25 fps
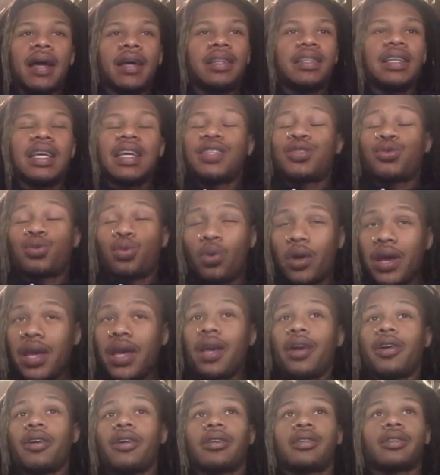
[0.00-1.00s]
It's
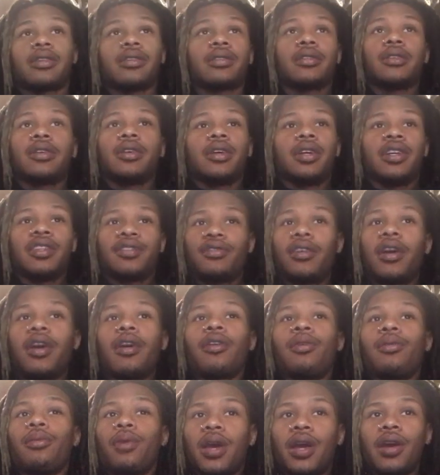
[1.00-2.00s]
weird. It's
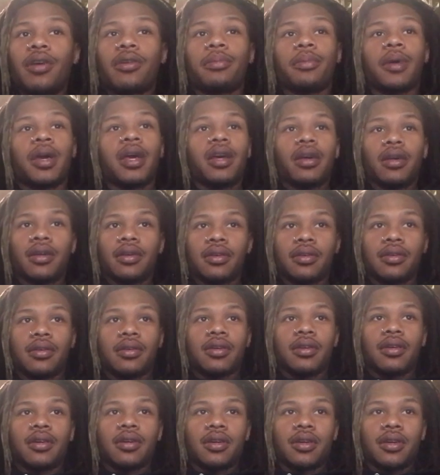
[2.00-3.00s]
very weird, man.
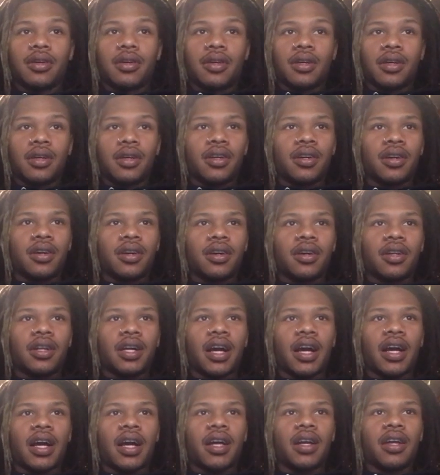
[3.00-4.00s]

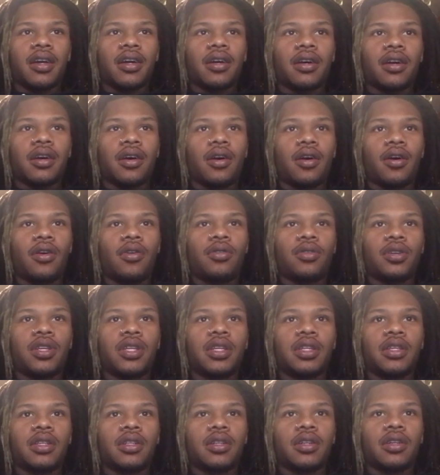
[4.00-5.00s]
Like I gotta hold
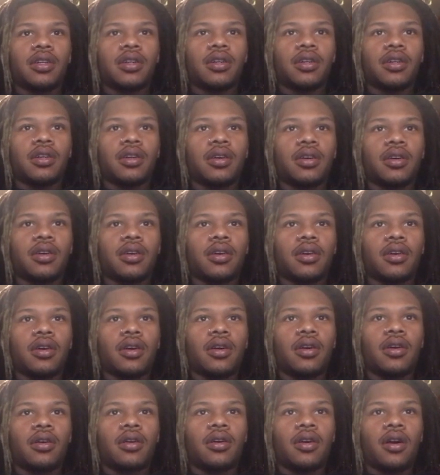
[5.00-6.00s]
it,
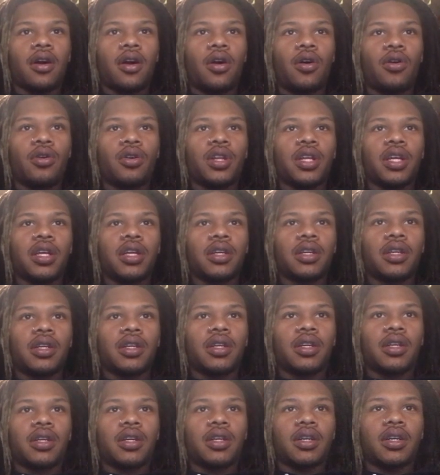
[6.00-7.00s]
oh, hold it.
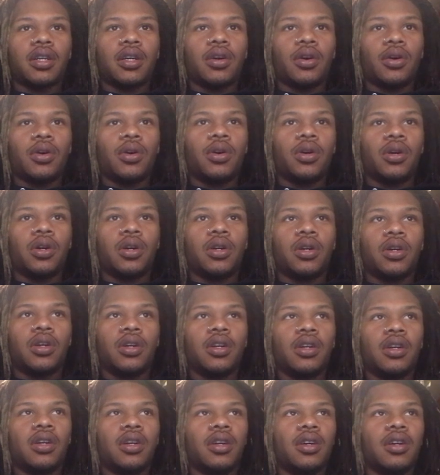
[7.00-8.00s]
Ooh,
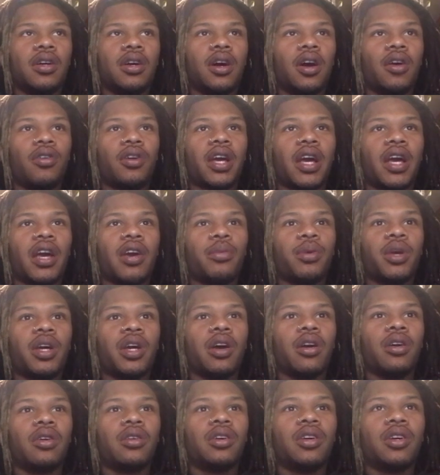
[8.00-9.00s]
okay, here we
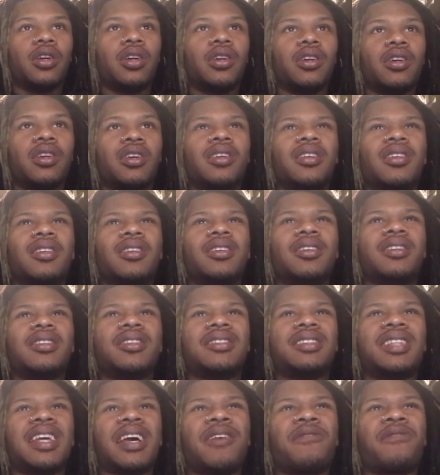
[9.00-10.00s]
go.
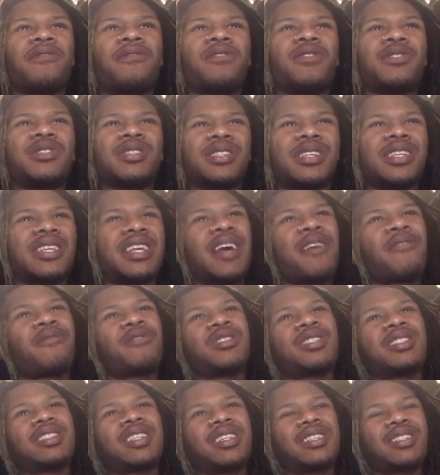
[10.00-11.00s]
San San
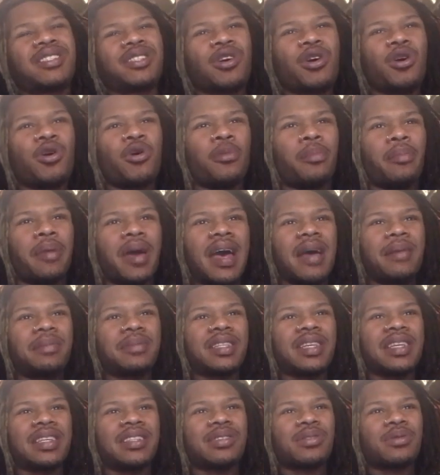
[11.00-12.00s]
Francisco
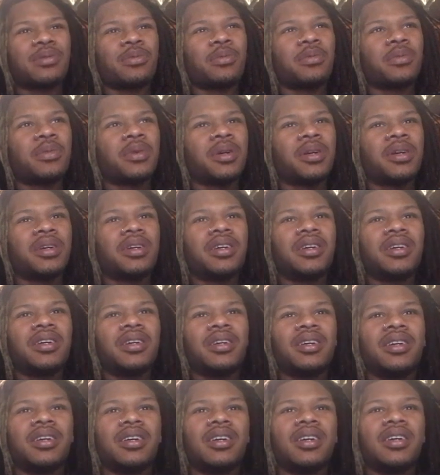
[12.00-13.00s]
baptism.
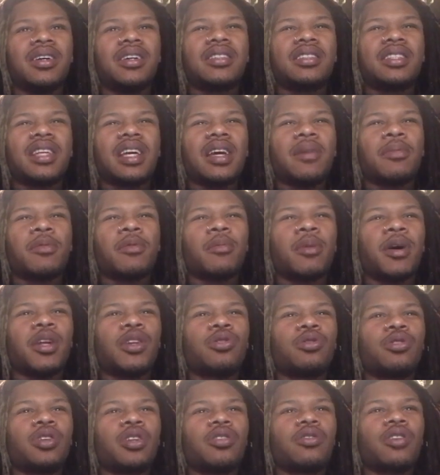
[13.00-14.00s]
Damn, am I
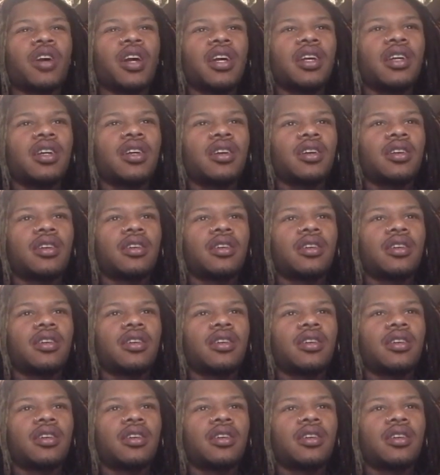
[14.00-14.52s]
doing it right?